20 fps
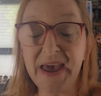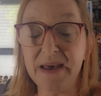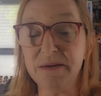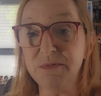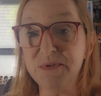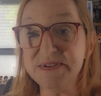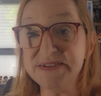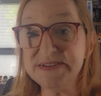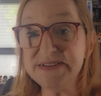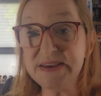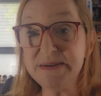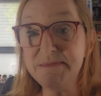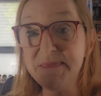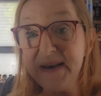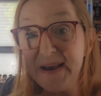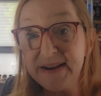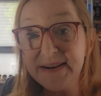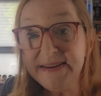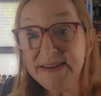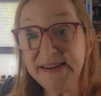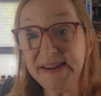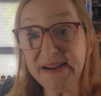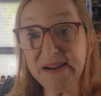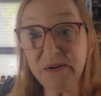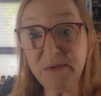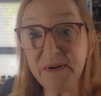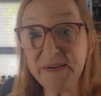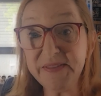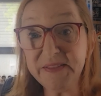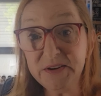And we see
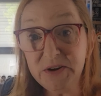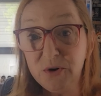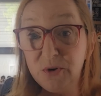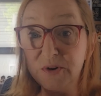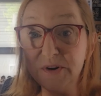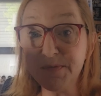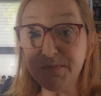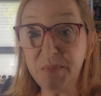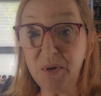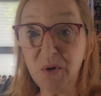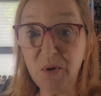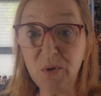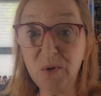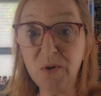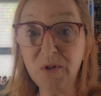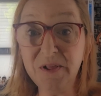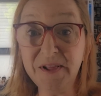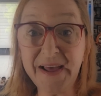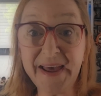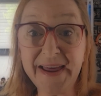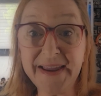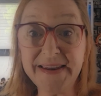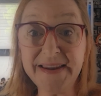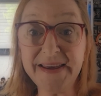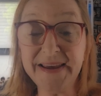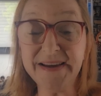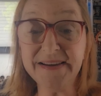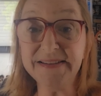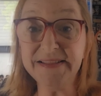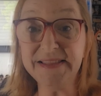Magneto at the North Pole, and
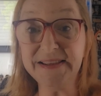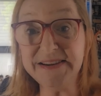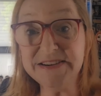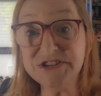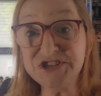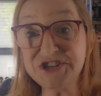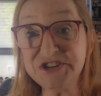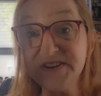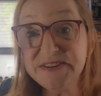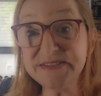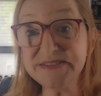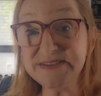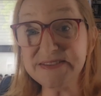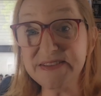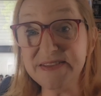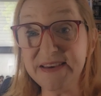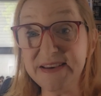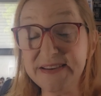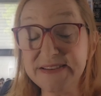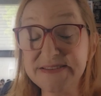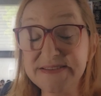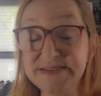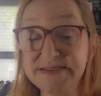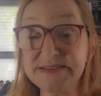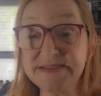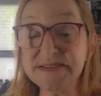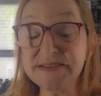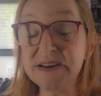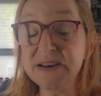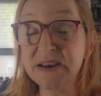he unleashes
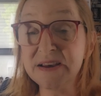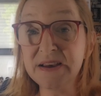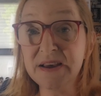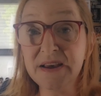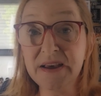this